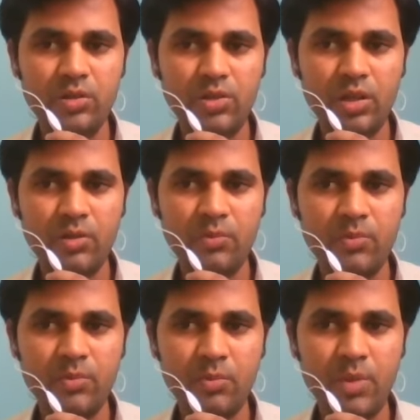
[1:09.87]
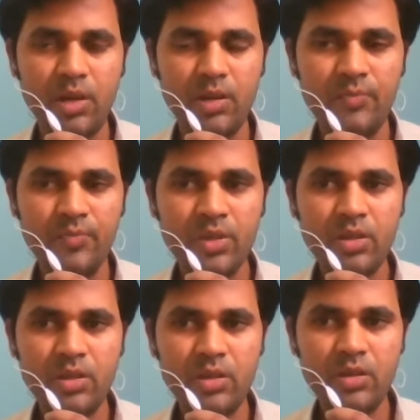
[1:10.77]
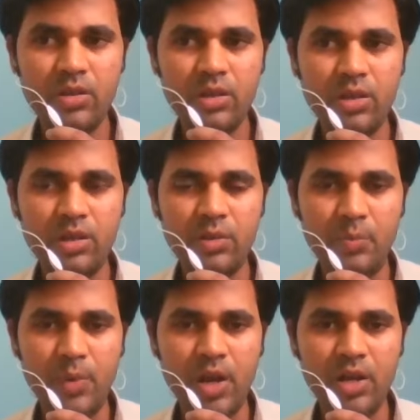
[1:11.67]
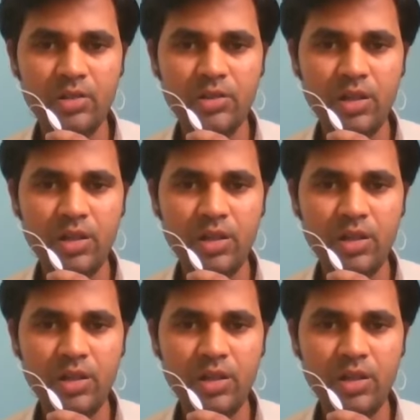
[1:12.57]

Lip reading: term male in plants,